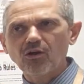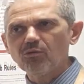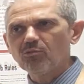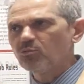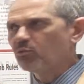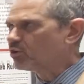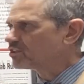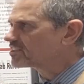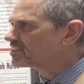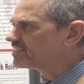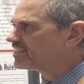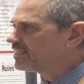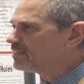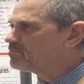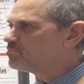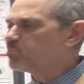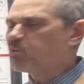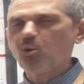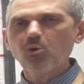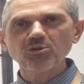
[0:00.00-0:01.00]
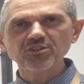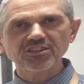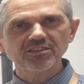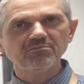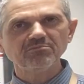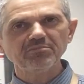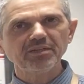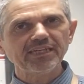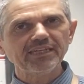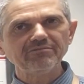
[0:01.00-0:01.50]
What's the
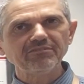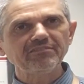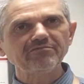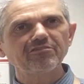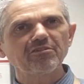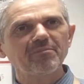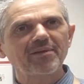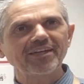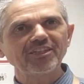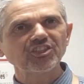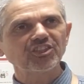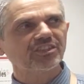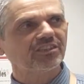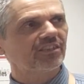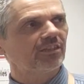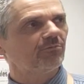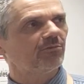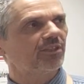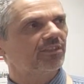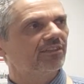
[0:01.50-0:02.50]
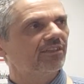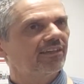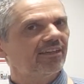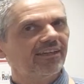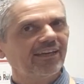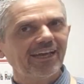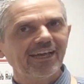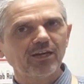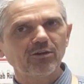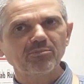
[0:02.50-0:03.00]
important bit of information that would
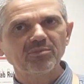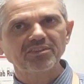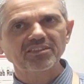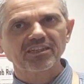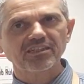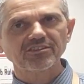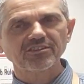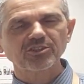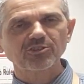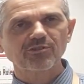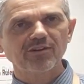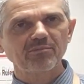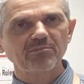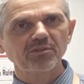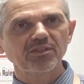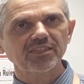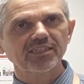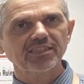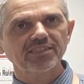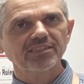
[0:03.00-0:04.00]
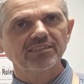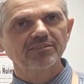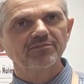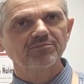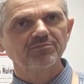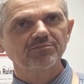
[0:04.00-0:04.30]
help us unscramble this?